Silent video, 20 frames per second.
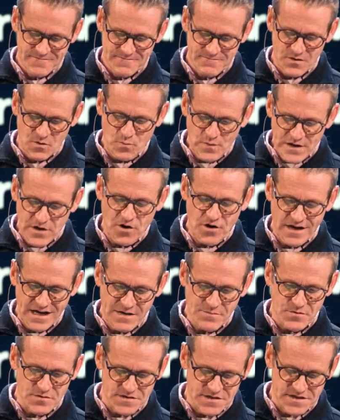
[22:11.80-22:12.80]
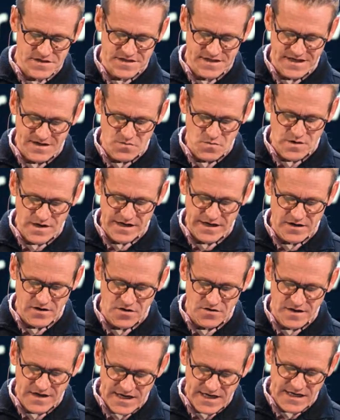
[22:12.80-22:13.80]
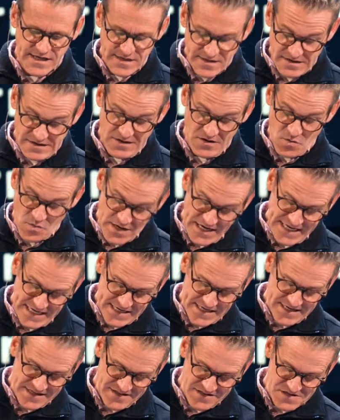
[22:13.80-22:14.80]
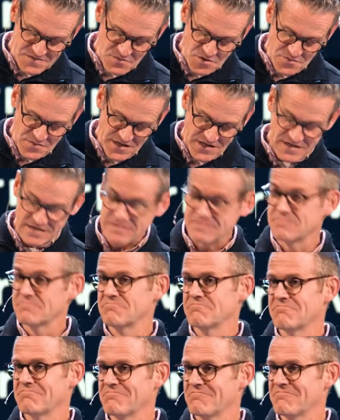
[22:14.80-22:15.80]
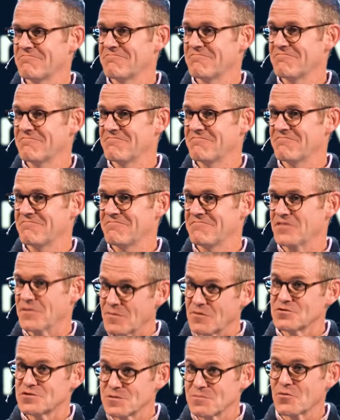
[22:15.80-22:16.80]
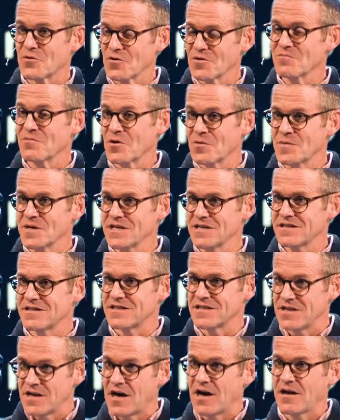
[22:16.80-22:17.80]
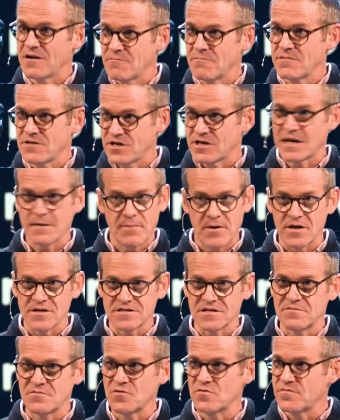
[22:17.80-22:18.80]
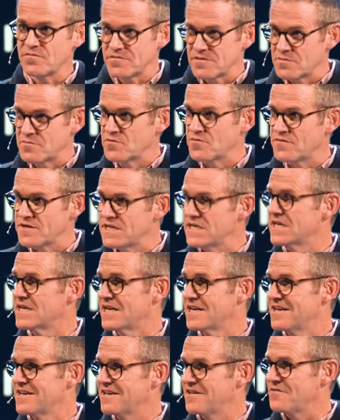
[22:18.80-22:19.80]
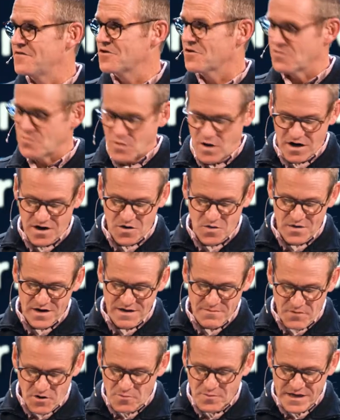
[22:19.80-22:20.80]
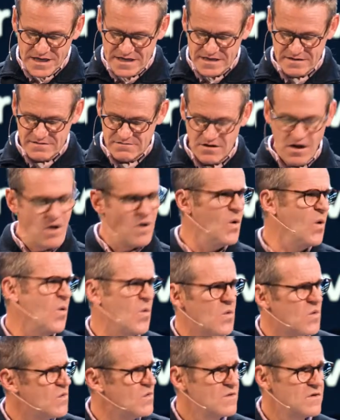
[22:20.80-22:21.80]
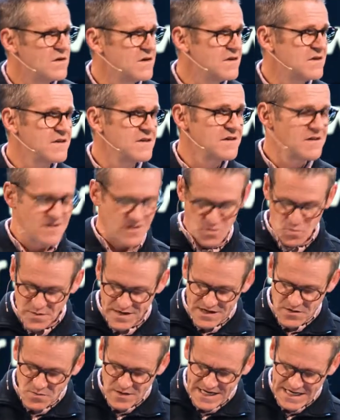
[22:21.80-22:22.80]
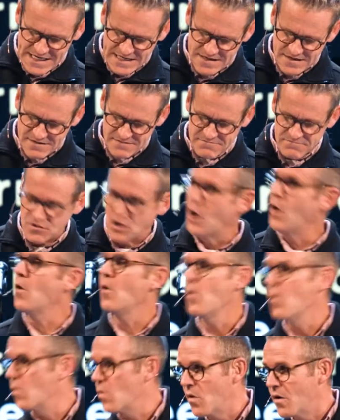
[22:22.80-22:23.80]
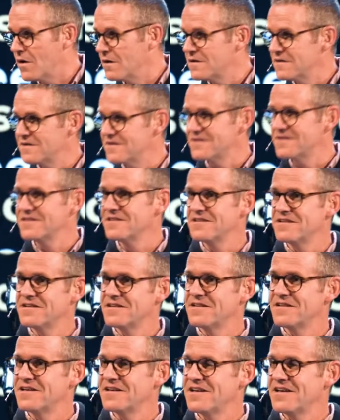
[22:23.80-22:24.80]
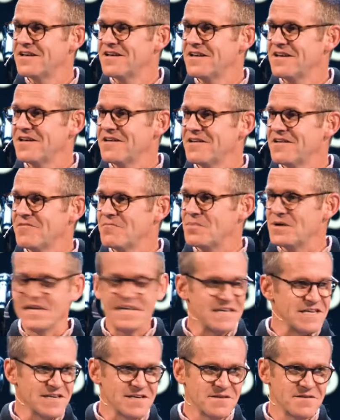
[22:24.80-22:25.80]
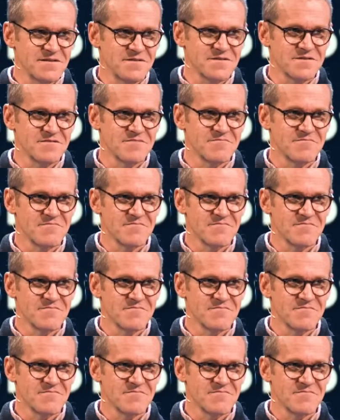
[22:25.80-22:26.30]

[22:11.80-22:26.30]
But we aren't able to stay awake. Are they awake in this moment? The most important moment? You got to pause the movie if you're going to walk away moment? No. Are we awake? No. But he is.